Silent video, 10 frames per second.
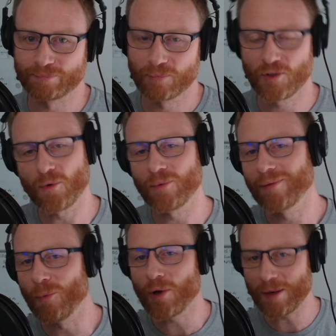So
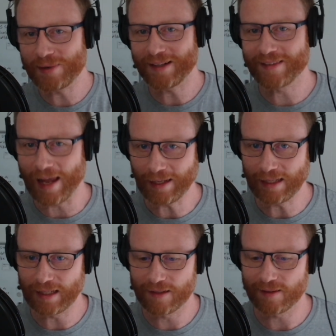what I'm really saying
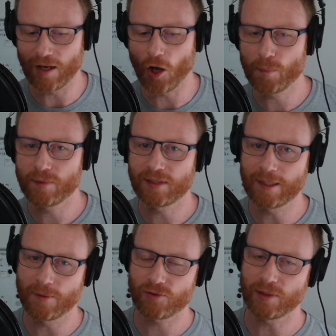here is that
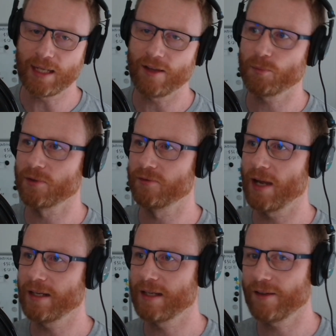OpenTelemetry has
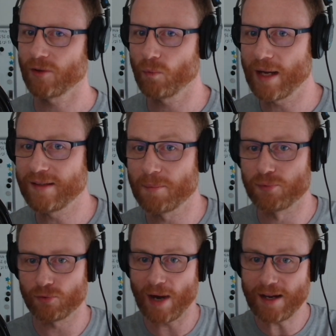provided us a way to
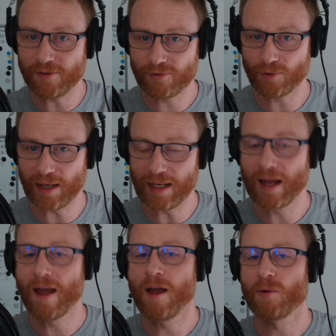break free
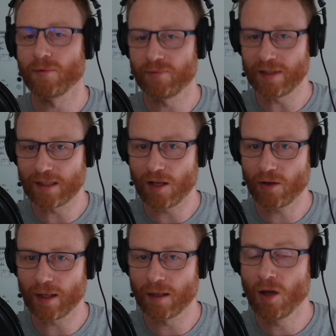from vendor
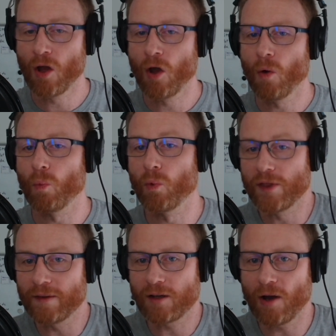lock-in
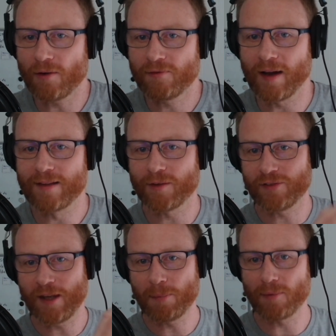within the confines of
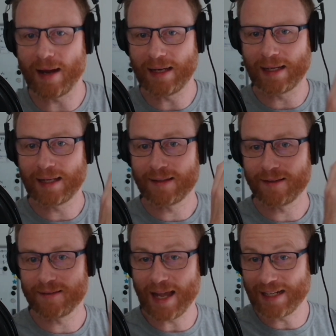separating
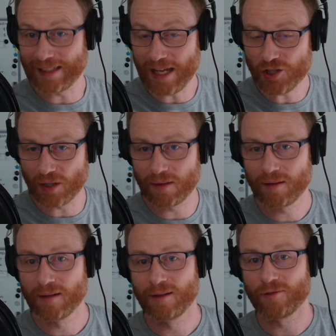data collection
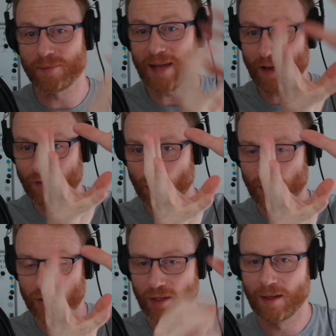from data storage.